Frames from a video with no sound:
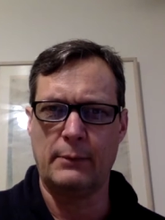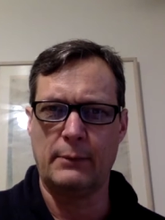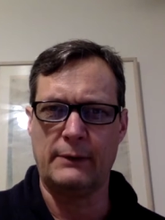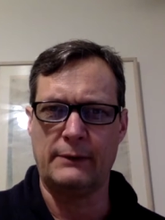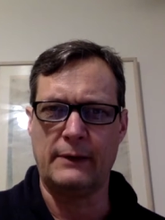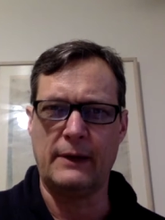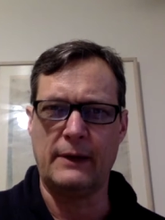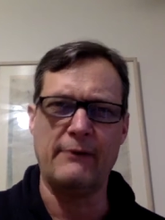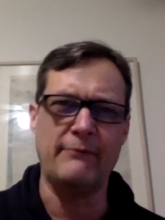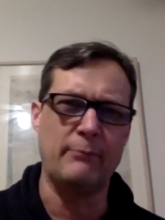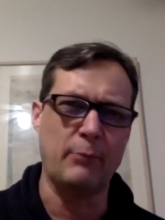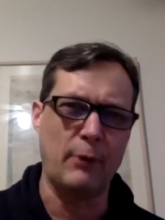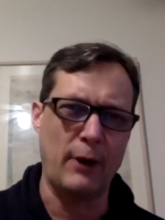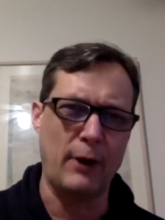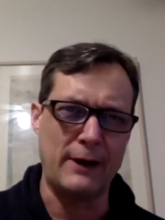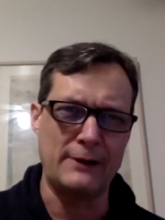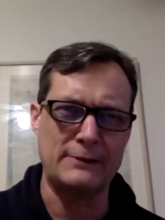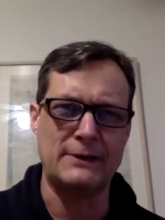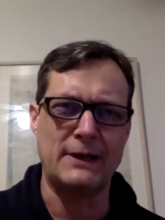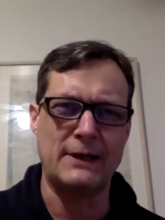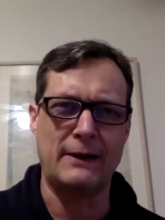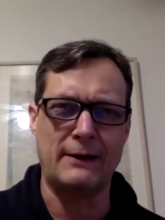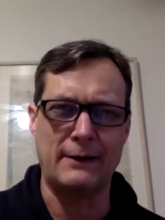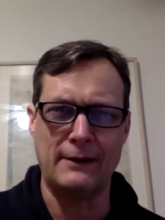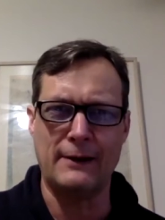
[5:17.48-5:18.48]
but they've branched
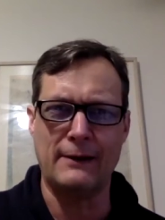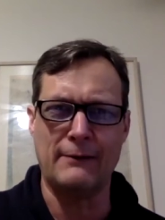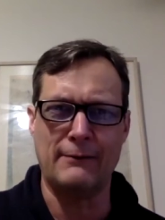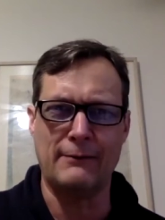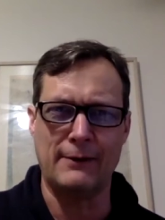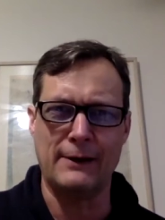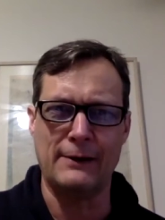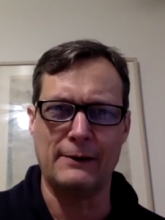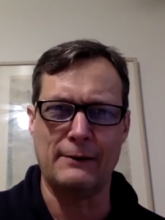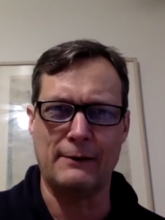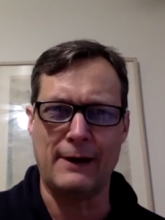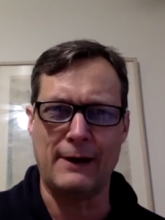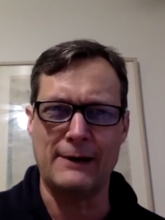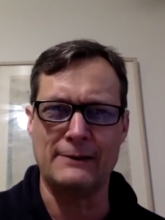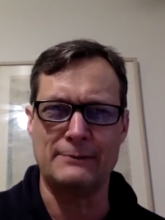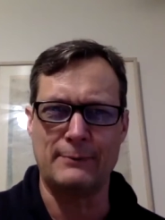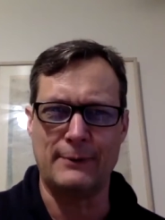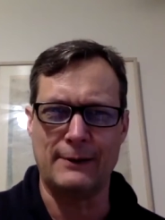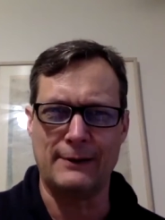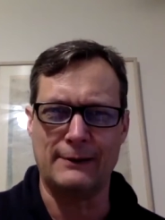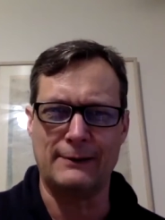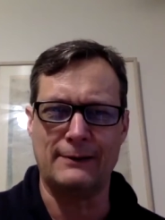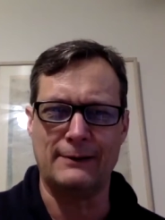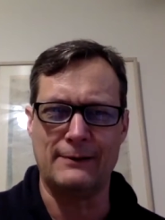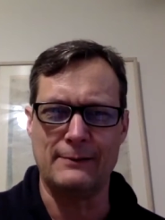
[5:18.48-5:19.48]
out into every other
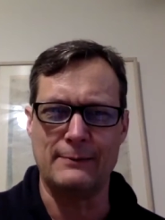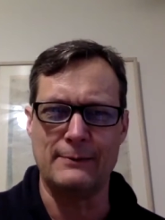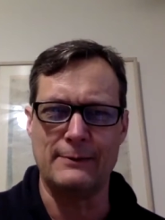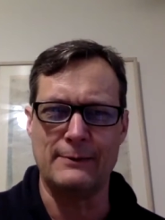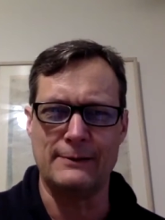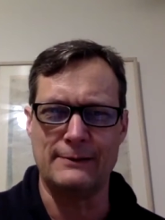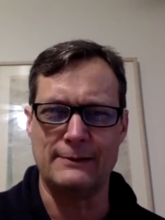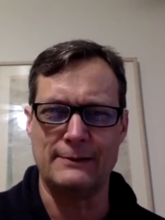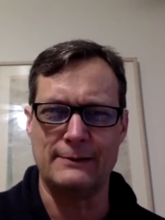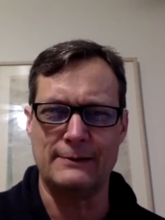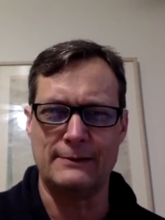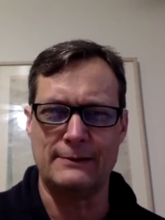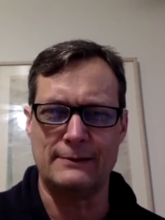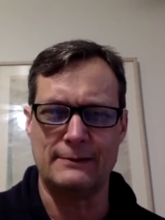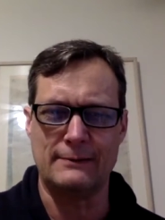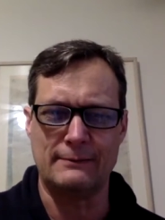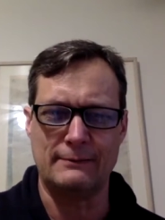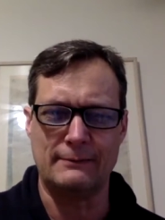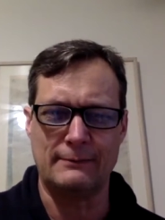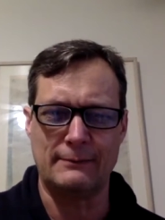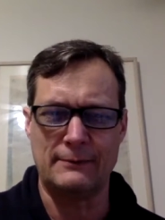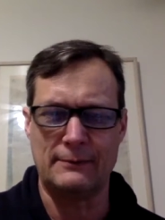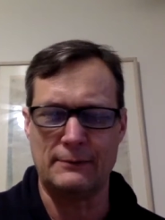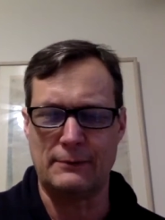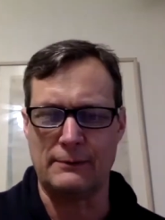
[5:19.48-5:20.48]
aspect of the business and
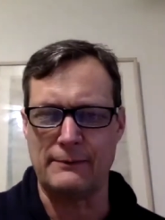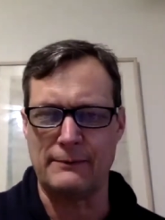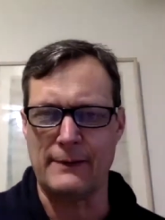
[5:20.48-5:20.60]
sort of